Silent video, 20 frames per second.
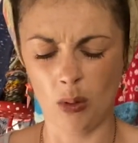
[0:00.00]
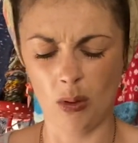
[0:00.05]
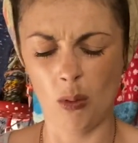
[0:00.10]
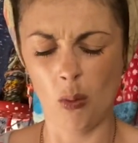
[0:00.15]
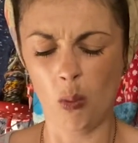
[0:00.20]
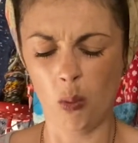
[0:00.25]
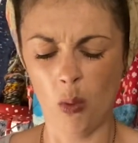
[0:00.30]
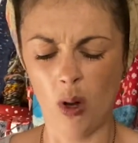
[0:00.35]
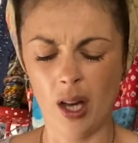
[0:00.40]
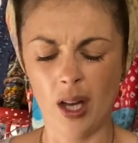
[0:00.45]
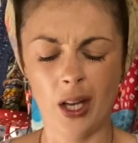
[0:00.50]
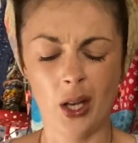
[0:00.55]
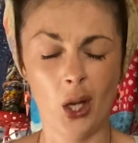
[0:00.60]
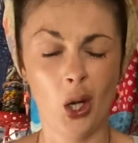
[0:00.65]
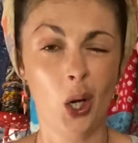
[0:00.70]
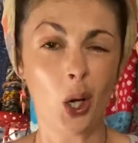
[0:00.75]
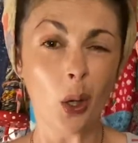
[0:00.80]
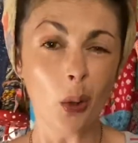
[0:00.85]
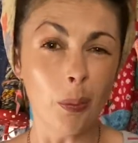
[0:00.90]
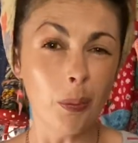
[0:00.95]
what I
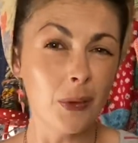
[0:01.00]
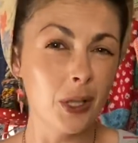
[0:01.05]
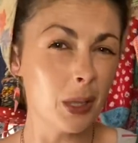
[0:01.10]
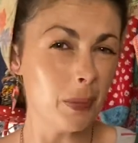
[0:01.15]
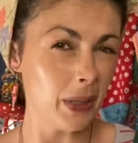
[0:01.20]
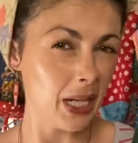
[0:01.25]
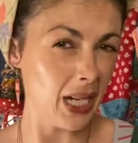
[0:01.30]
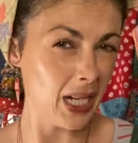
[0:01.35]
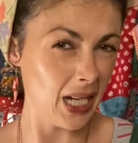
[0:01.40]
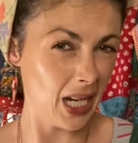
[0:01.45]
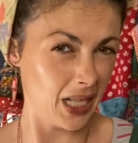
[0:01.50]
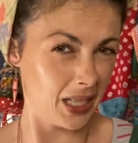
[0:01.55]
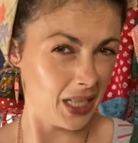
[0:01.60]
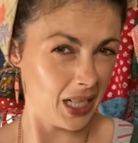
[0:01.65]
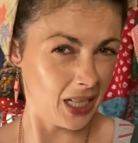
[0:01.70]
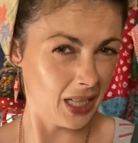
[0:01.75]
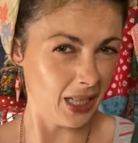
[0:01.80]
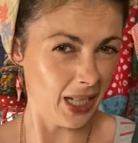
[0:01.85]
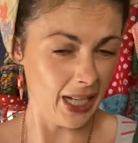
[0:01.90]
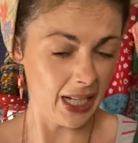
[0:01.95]
hope to be
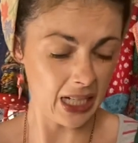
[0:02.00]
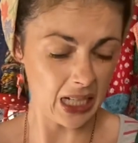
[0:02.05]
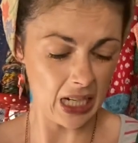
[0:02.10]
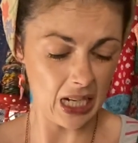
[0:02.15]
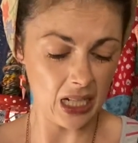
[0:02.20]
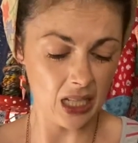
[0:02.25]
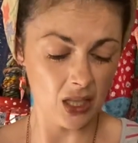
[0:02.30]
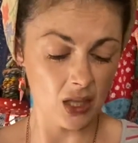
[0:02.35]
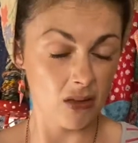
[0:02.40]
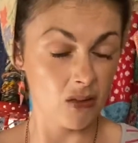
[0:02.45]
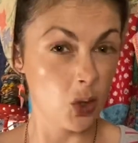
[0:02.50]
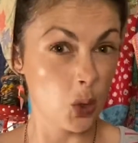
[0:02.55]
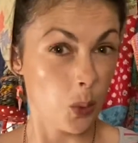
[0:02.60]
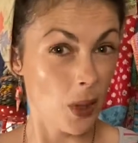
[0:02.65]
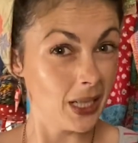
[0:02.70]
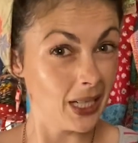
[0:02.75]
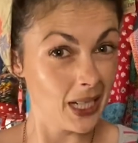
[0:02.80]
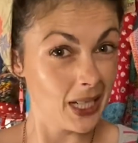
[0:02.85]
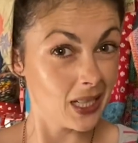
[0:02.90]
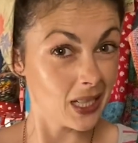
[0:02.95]
knitting like in
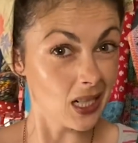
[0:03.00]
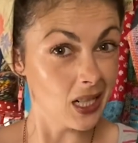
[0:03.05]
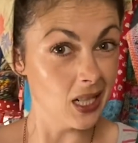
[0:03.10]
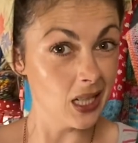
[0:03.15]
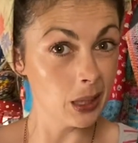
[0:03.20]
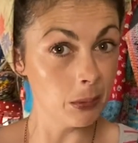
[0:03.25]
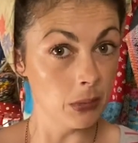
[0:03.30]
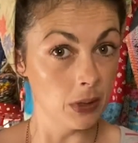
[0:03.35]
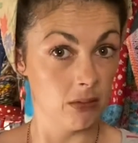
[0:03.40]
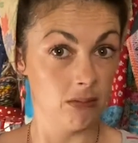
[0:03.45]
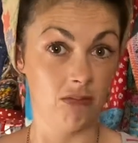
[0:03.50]
20 years time.